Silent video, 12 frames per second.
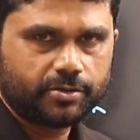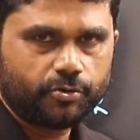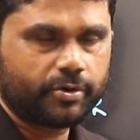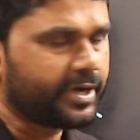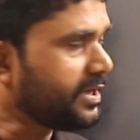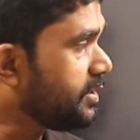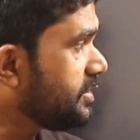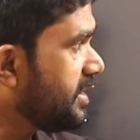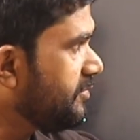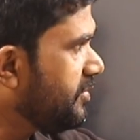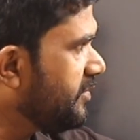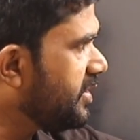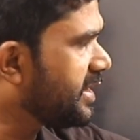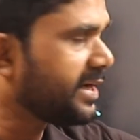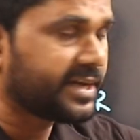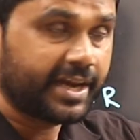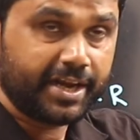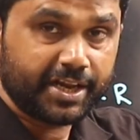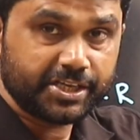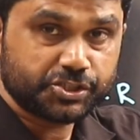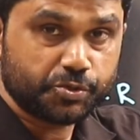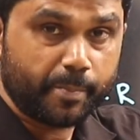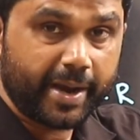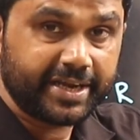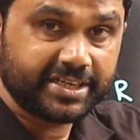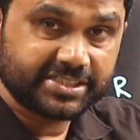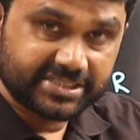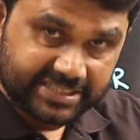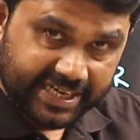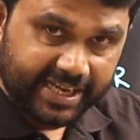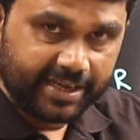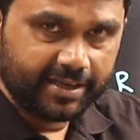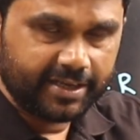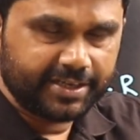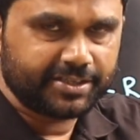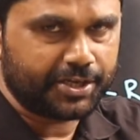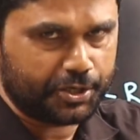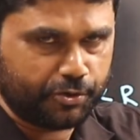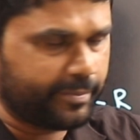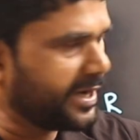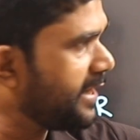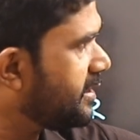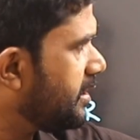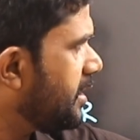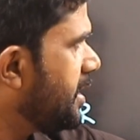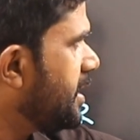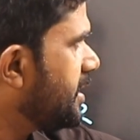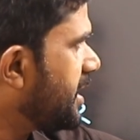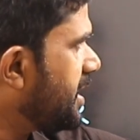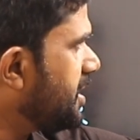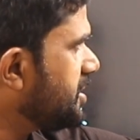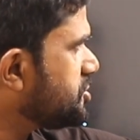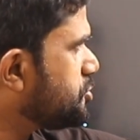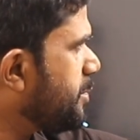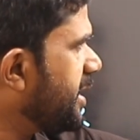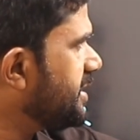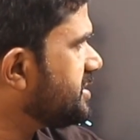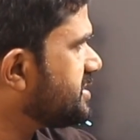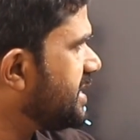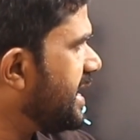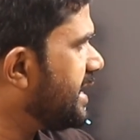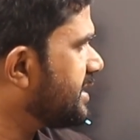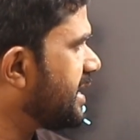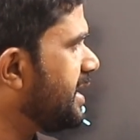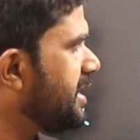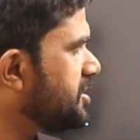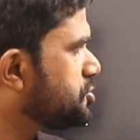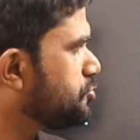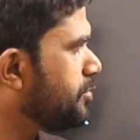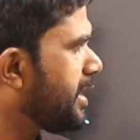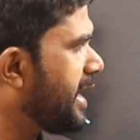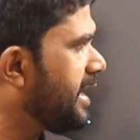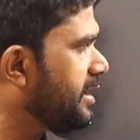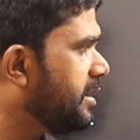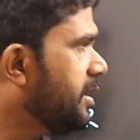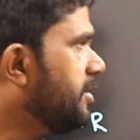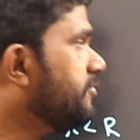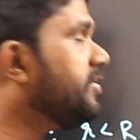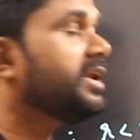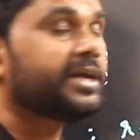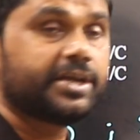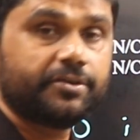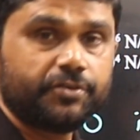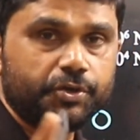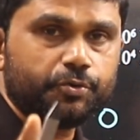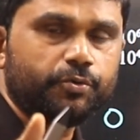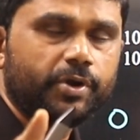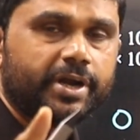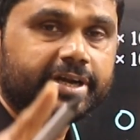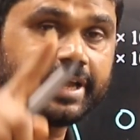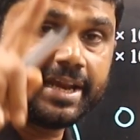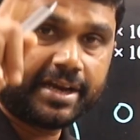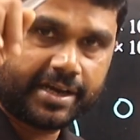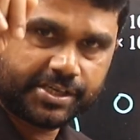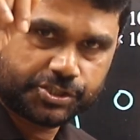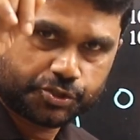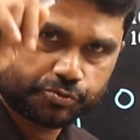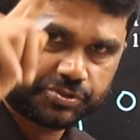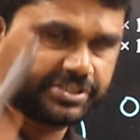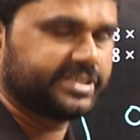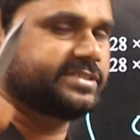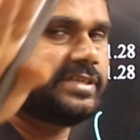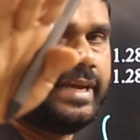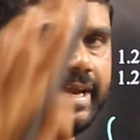Okay, then we will get 10 raised to minus 3 in the numerator. 10 raised to minus 3 and 10 raised to 9 will give you 10 raised to 6.